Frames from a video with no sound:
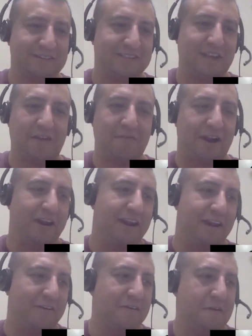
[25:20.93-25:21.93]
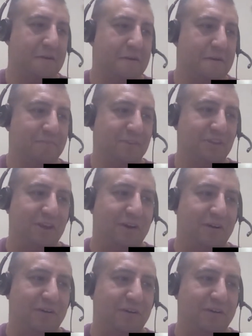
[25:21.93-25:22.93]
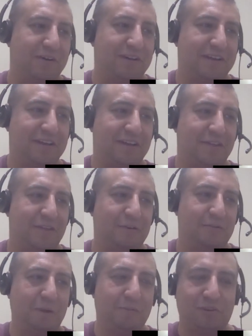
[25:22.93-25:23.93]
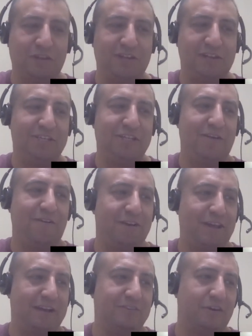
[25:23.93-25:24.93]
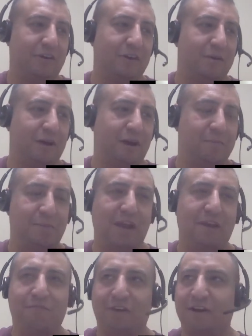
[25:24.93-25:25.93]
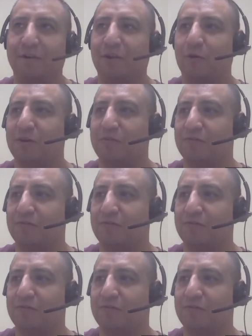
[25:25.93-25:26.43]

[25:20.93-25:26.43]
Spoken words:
said right now, you know, those people with the degenerate decks are going to benefit a little bit